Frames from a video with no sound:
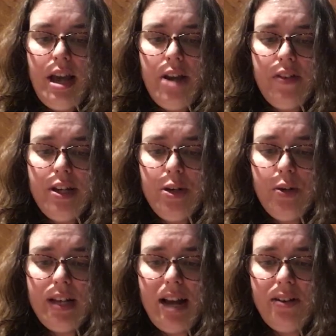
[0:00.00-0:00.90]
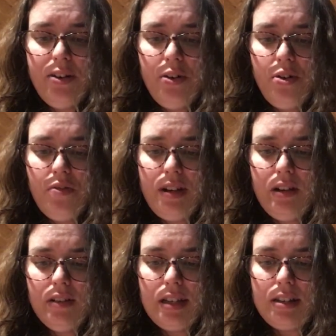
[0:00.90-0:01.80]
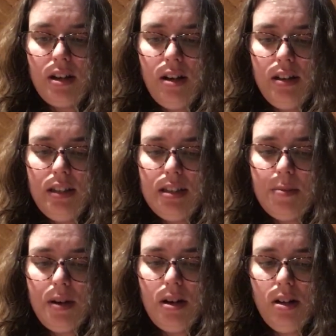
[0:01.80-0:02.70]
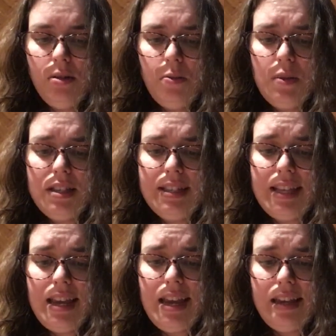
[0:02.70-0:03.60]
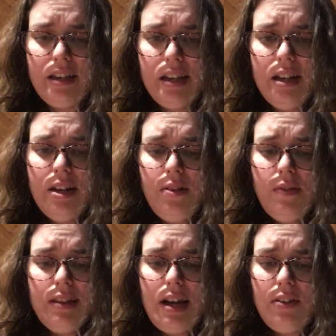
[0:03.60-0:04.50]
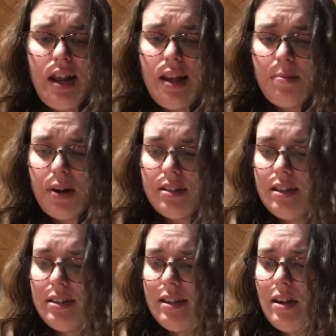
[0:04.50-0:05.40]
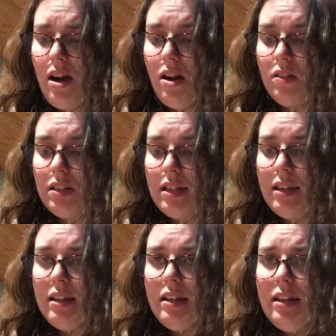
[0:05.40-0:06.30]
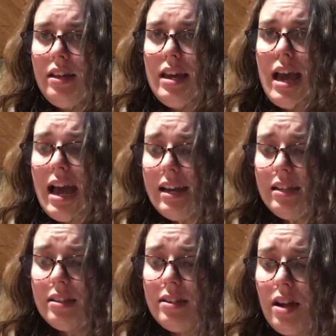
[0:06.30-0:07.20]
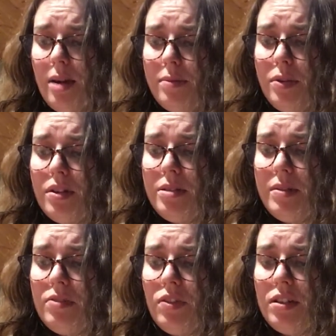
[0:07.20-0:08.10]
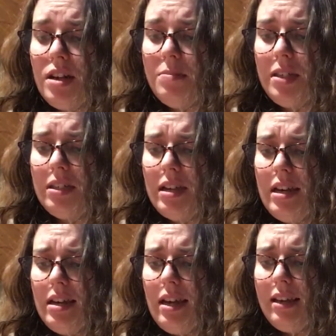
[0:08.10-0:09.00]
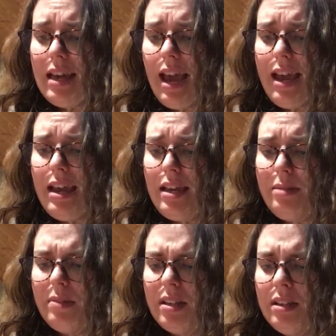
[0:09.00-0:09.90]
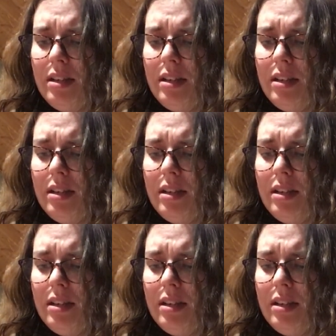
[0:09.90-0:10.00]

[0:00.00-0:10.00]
Every Who down in Whoville, the tall and the small, was singing, without any presents at all. He hadn't stopped Christmas from coming. It came.